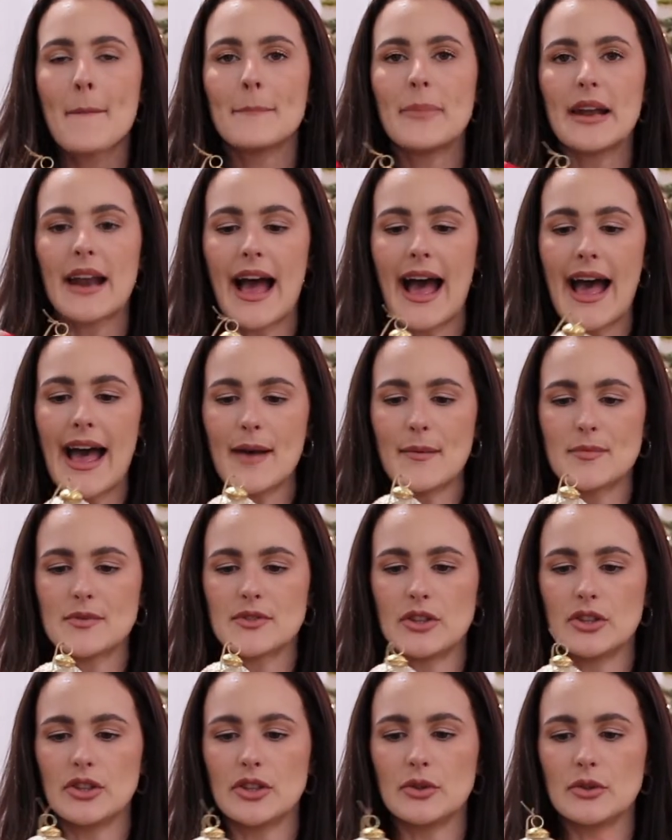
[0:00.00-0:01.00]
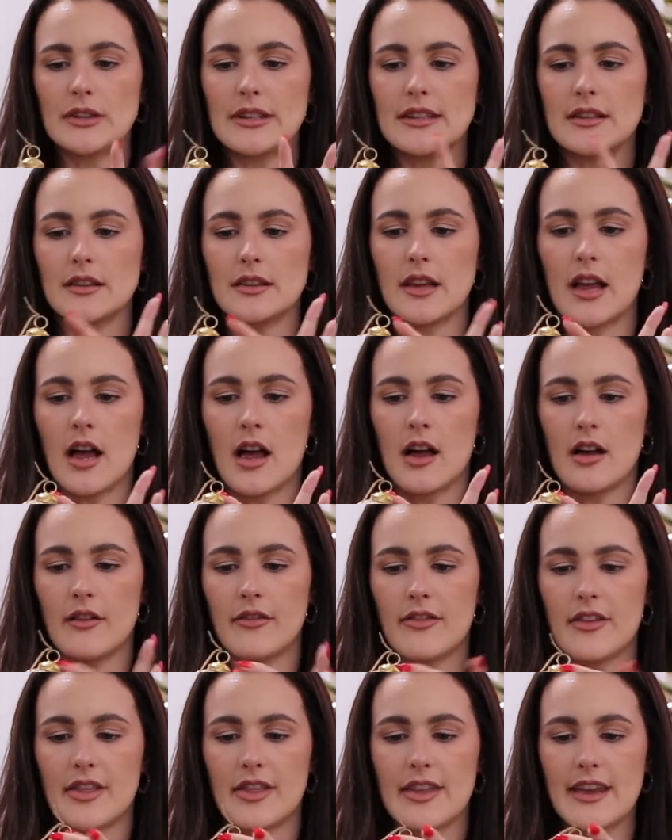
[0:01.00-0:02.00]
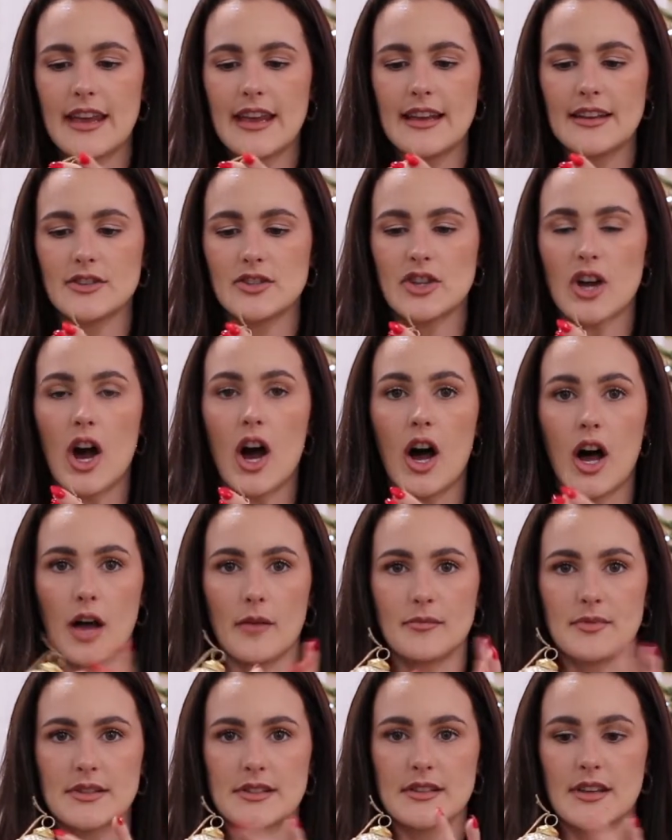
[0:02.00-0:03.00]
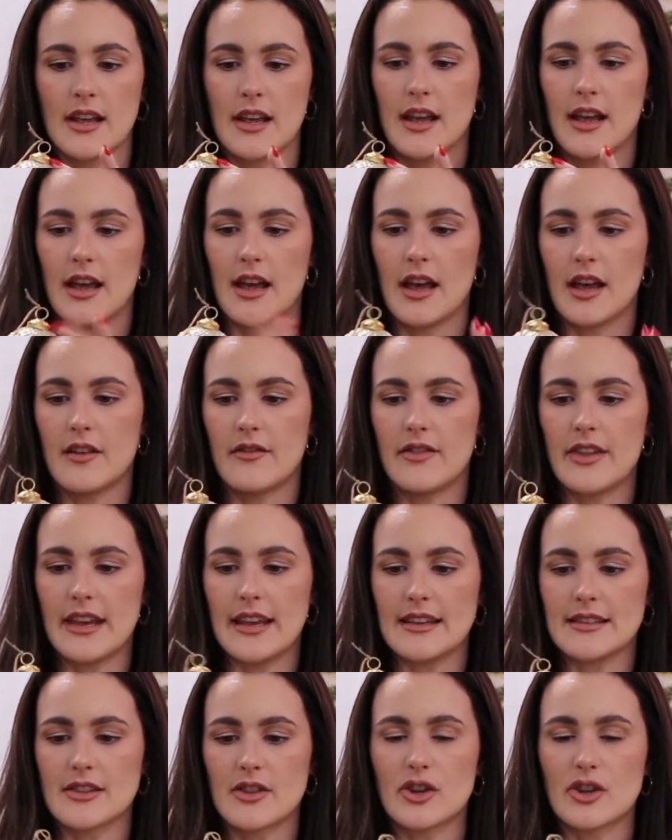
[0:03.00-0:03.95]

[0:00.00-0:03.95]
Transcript: But I absolutely love the tops of these.